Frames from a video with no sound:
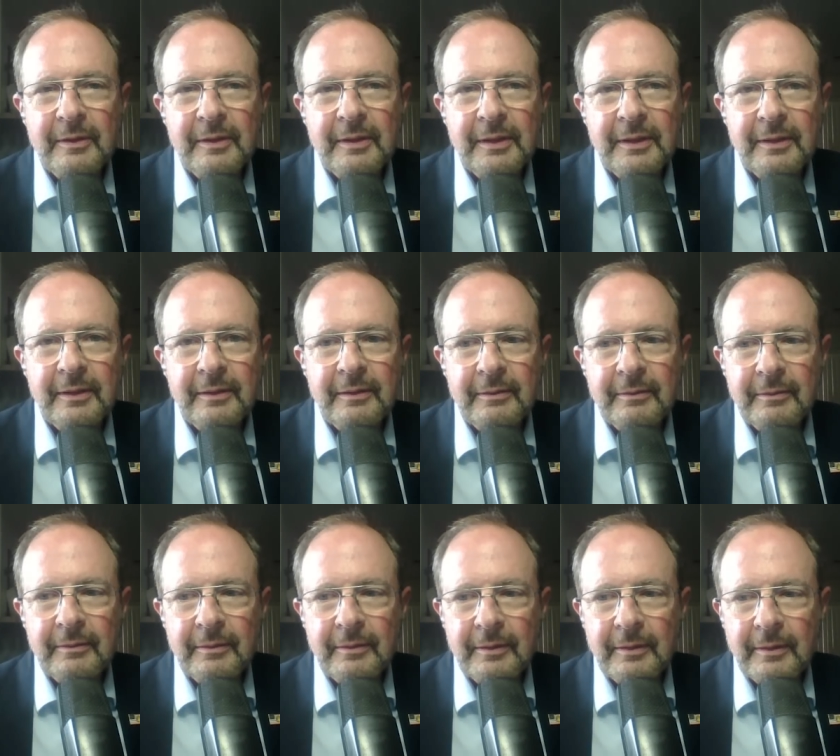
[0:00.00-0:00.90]

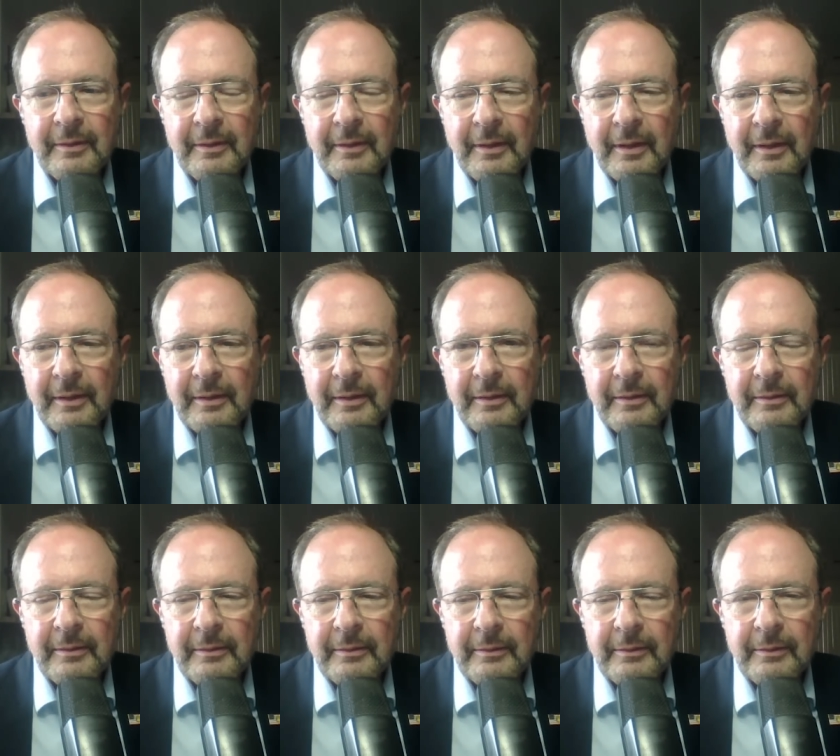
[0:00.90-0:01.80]
The
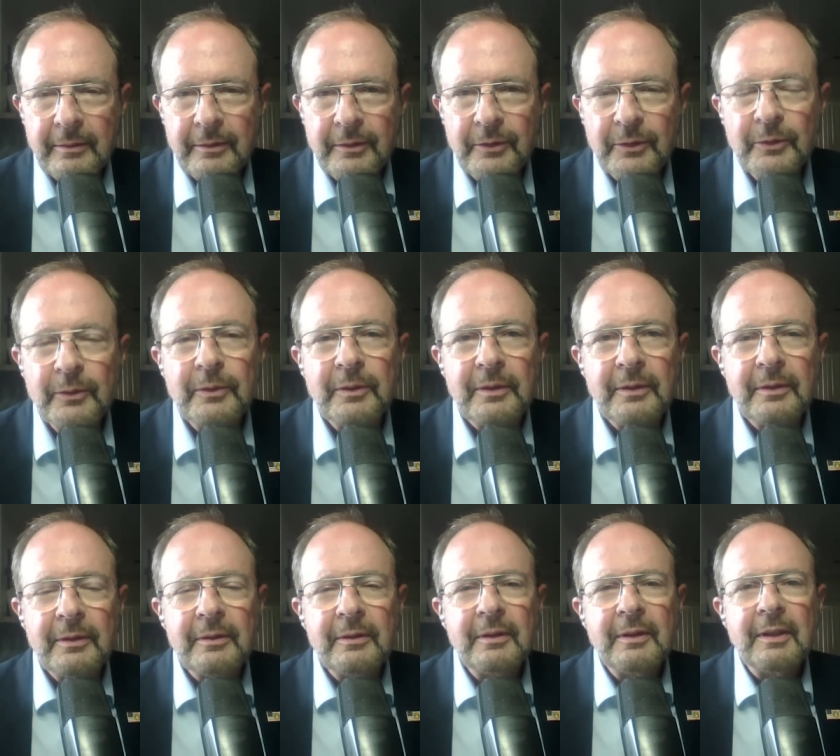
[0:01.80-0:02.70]

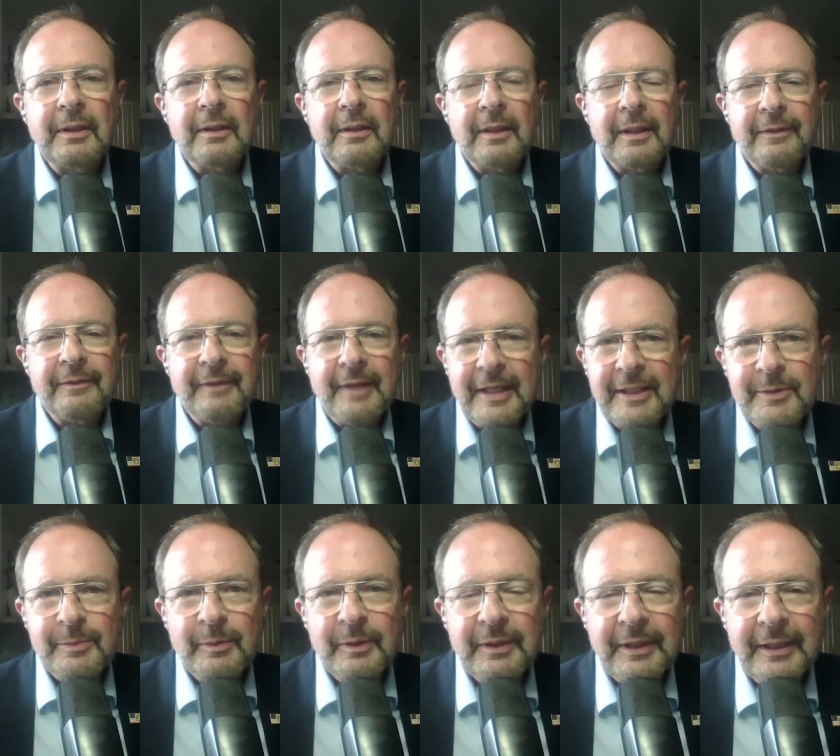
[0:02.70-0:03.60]
Google and
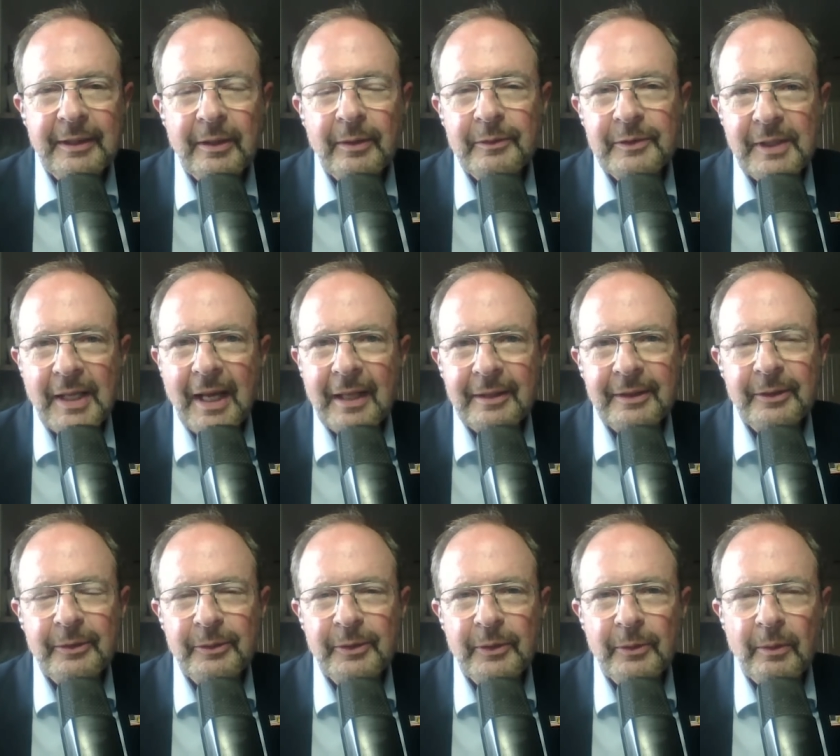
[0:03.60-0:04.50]
Facebook, they know
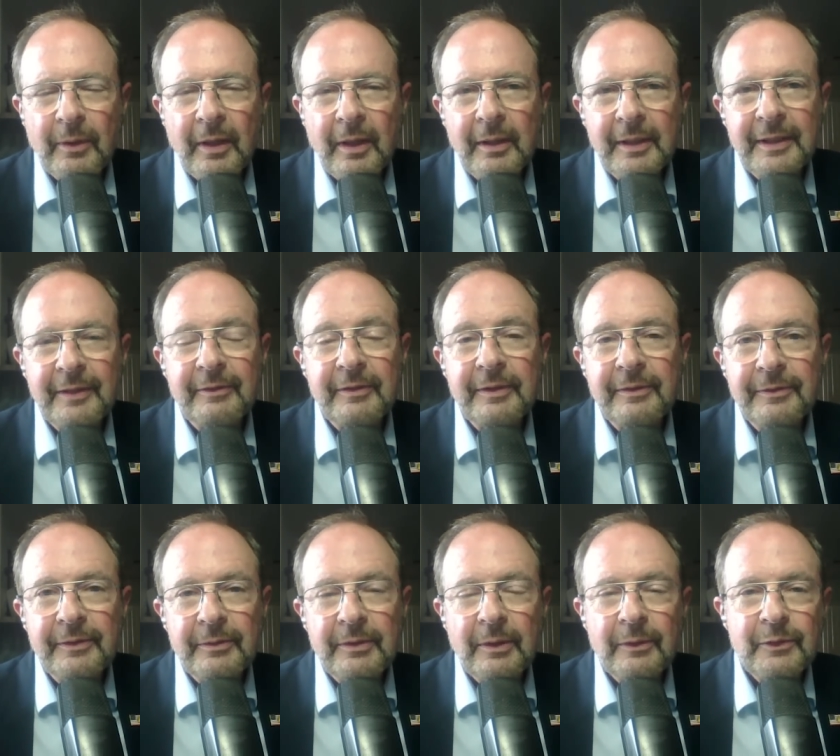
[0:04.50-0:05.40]
exactly who you are. Even
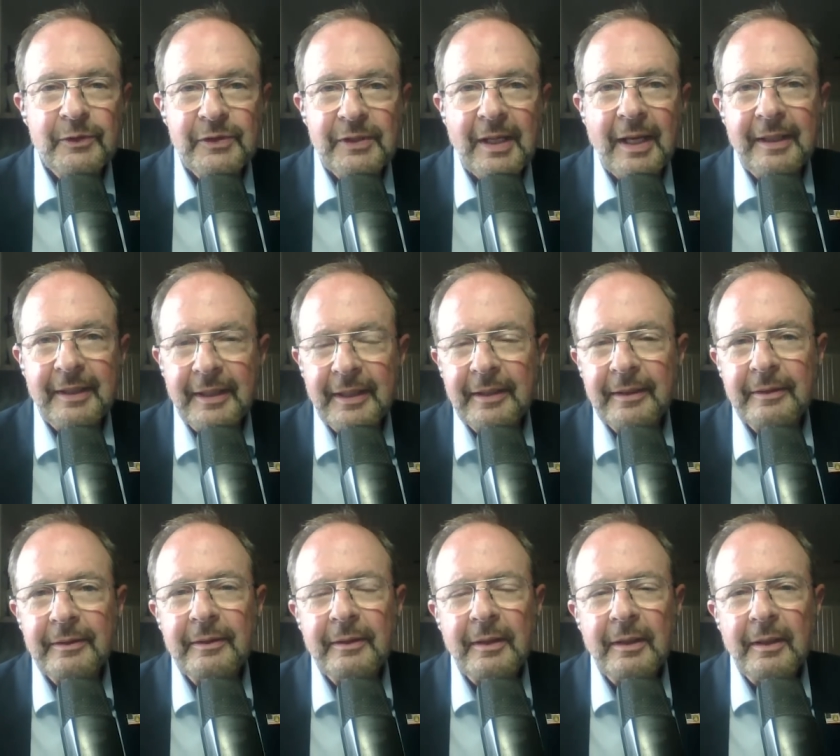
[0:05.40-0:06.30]
if you don't sign
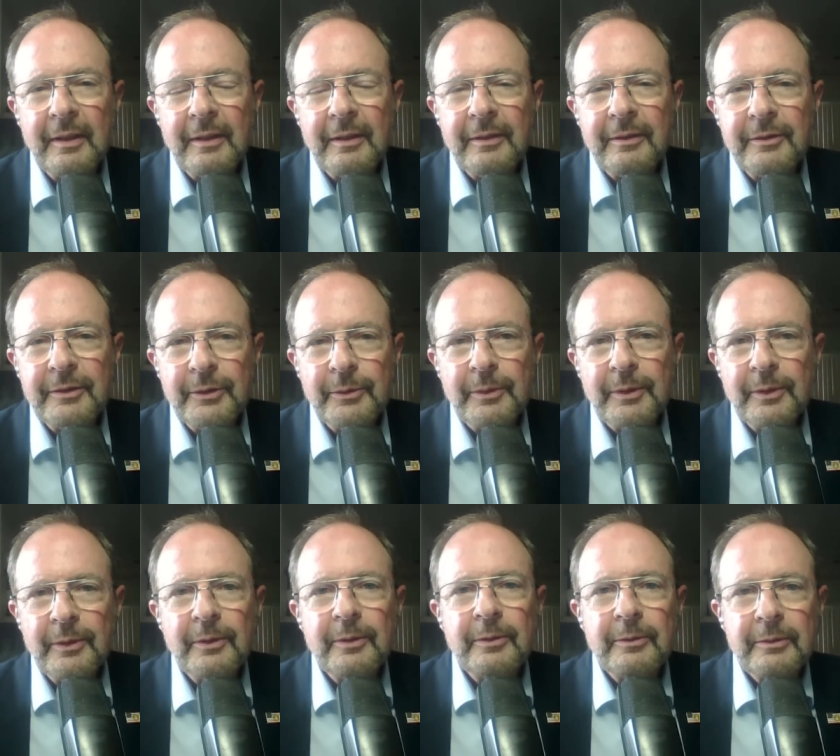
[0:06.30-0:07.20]
in to
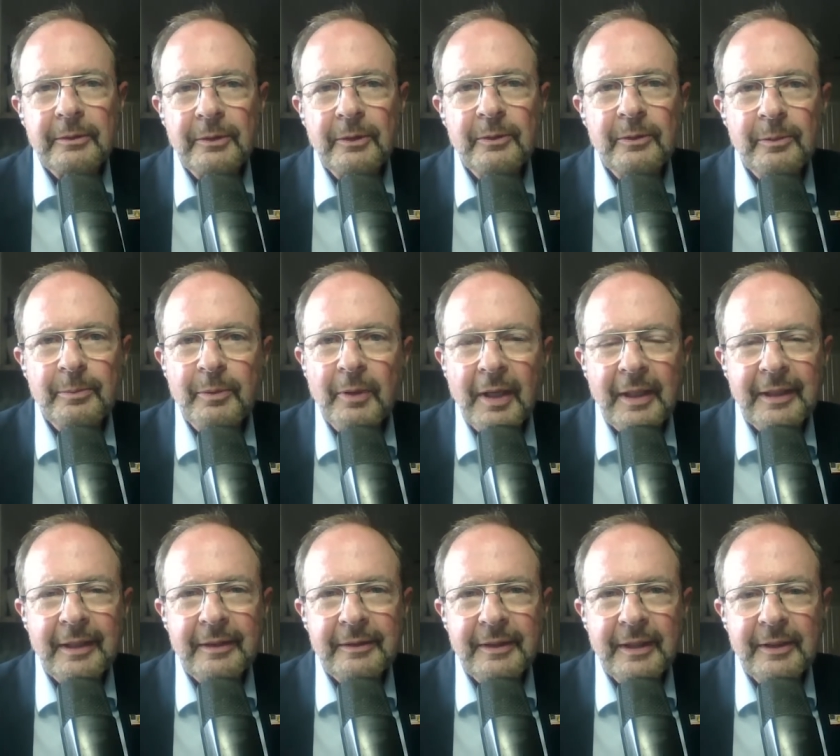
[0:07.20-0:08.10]
a Google
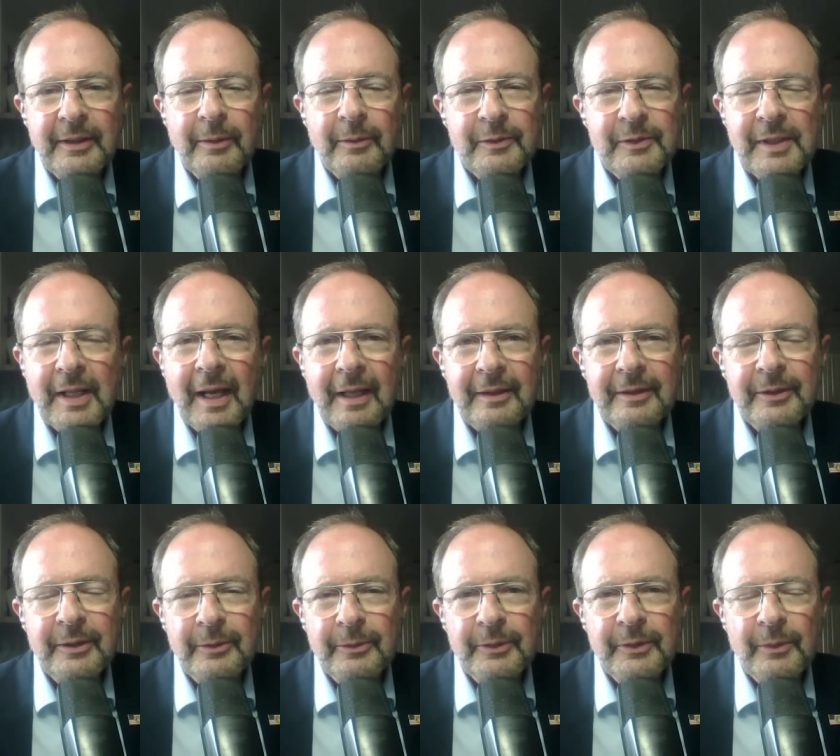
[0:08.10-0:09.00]
product, they know
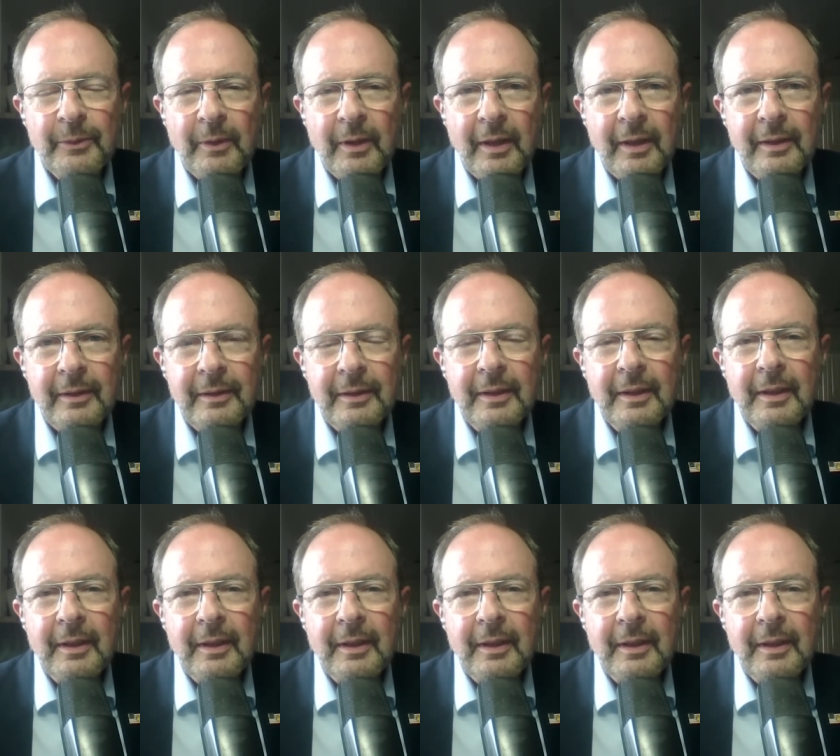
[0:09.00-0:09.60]
exactly who you are.